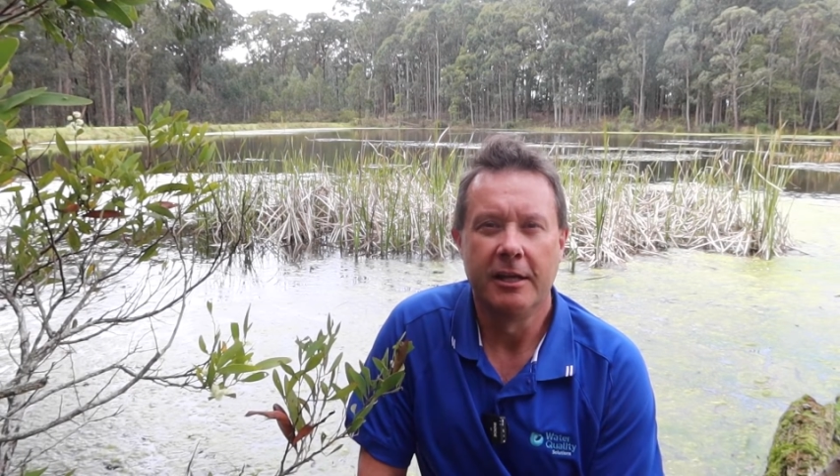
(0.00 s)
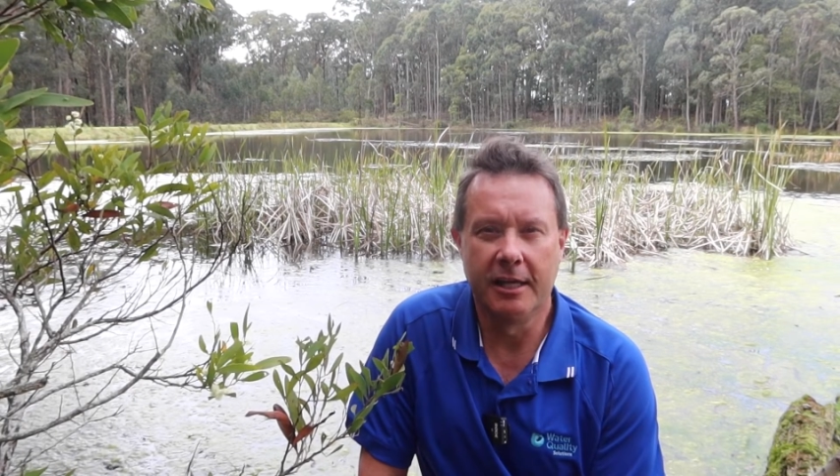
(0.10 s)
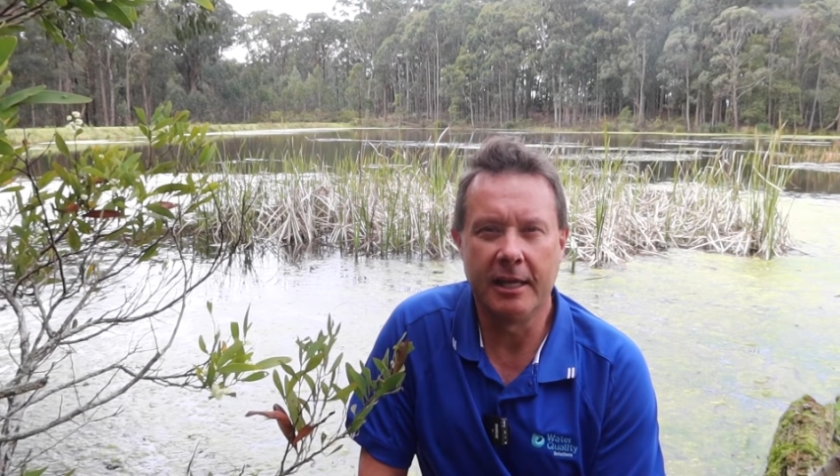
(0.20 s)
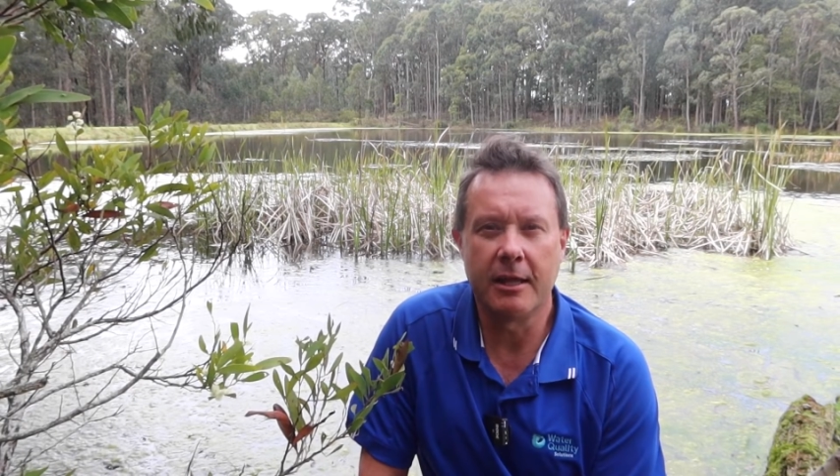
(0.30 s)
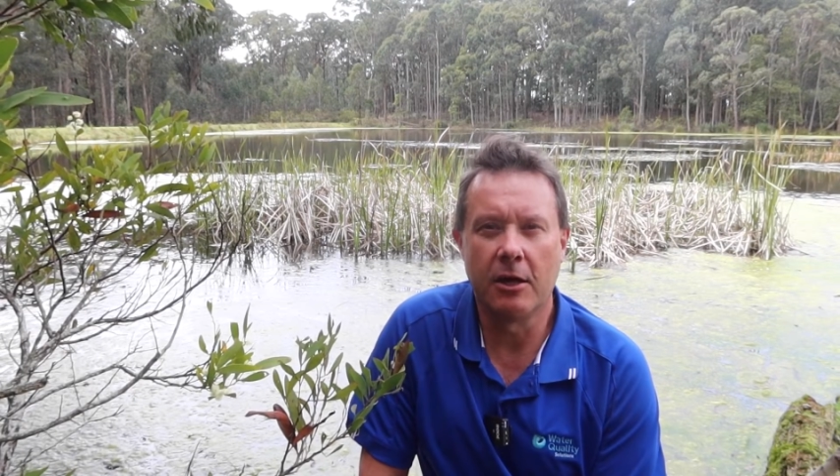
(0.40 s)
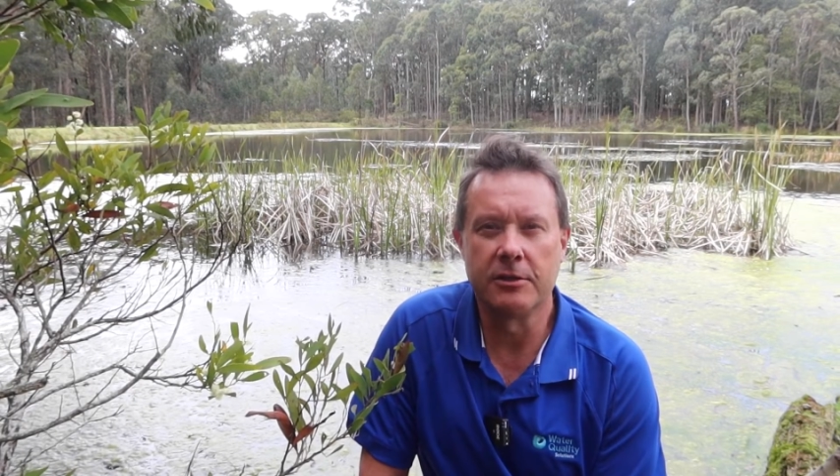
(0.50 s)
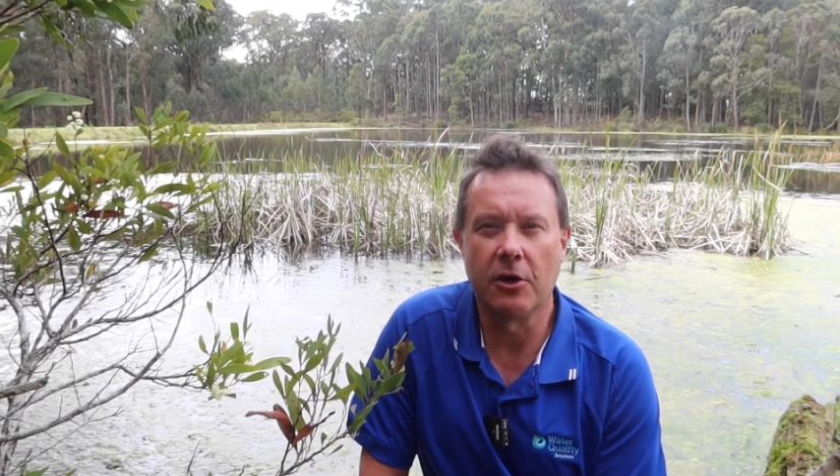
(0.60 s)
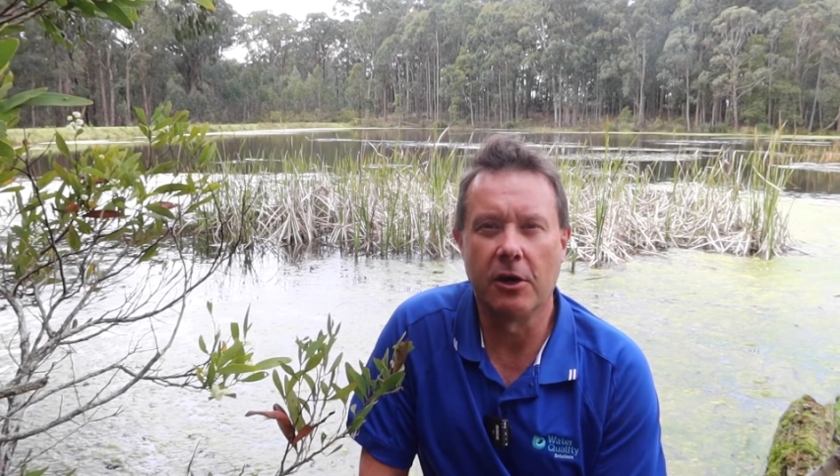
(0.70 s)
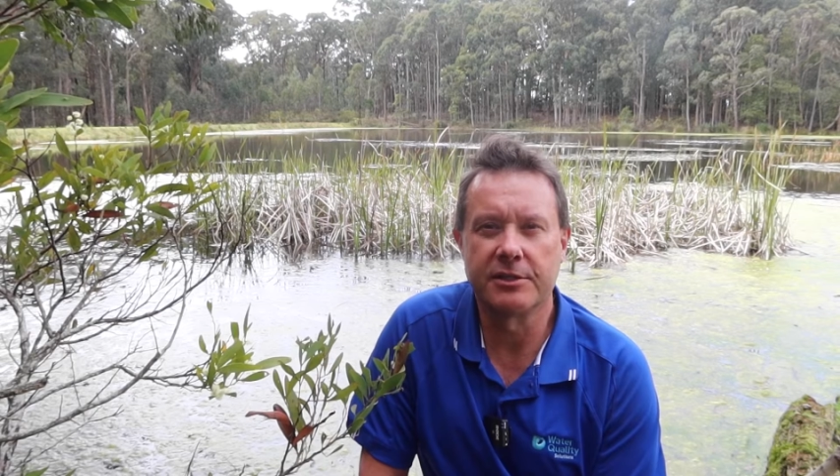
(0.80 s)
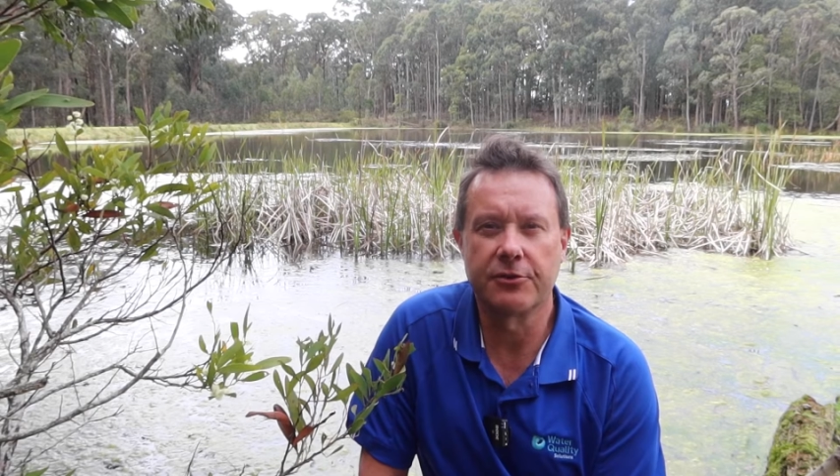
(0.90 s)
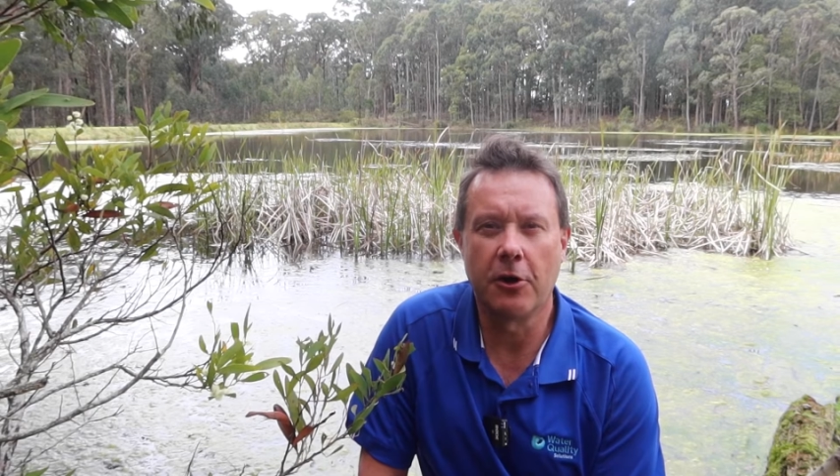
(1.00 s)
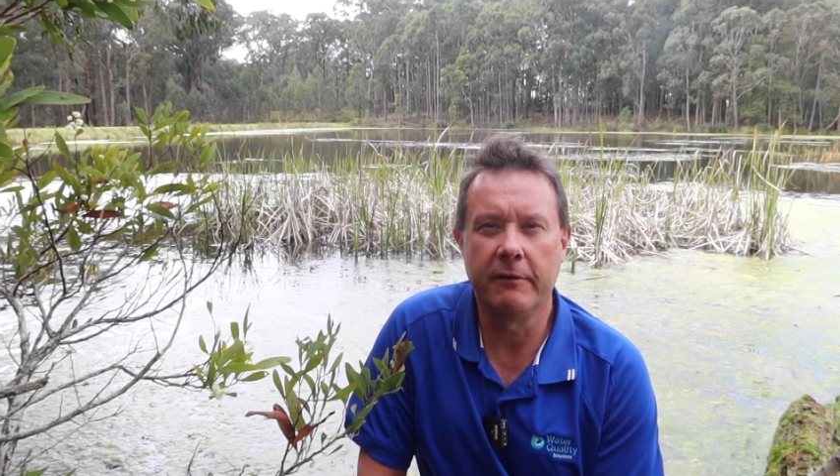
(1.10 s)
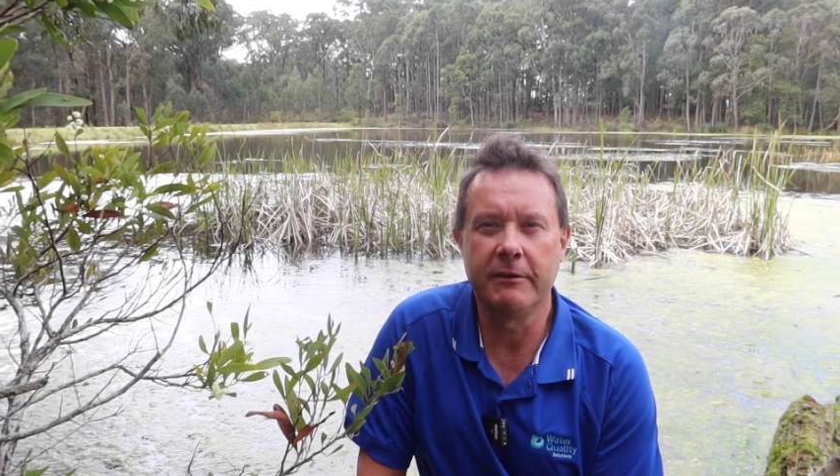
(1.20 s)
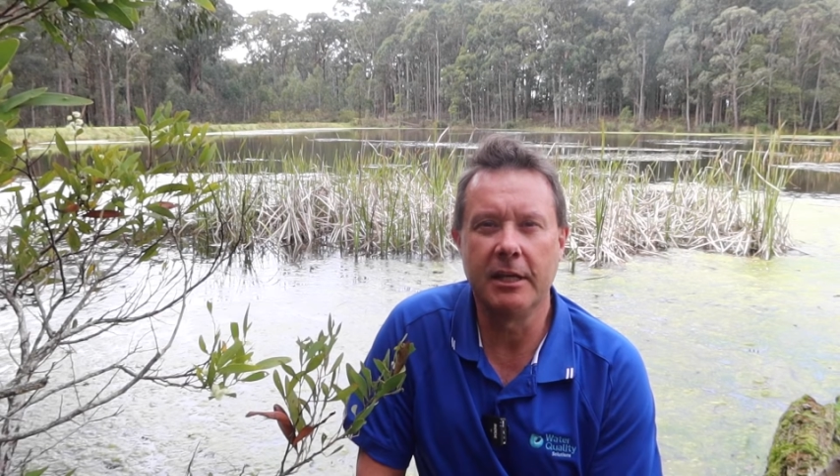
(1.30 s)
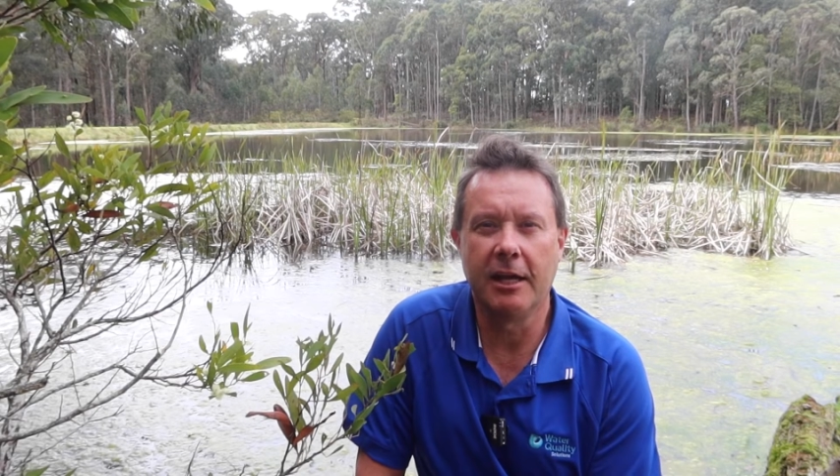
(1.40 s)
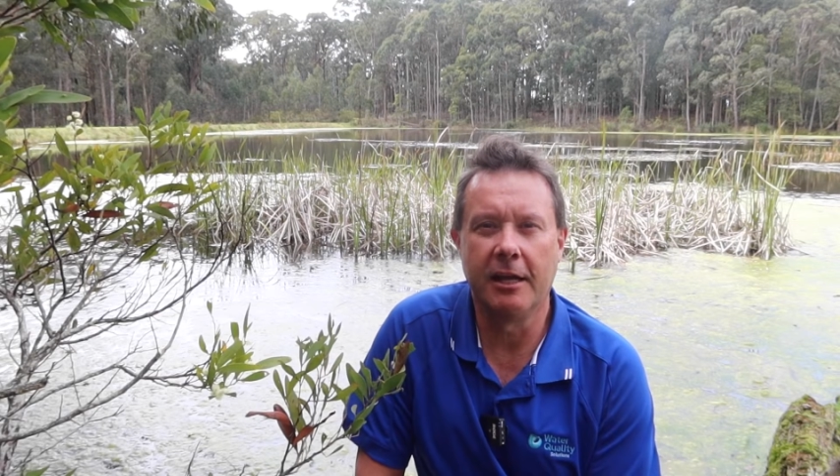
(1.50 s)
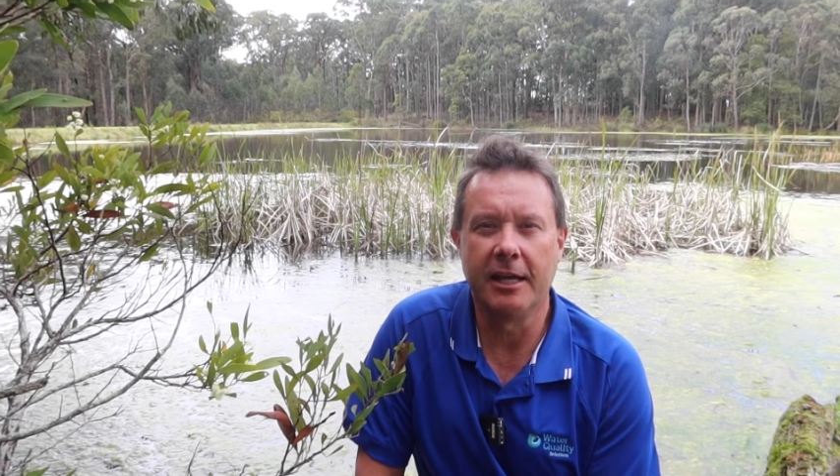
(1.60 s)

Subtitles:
You get those guys thriving and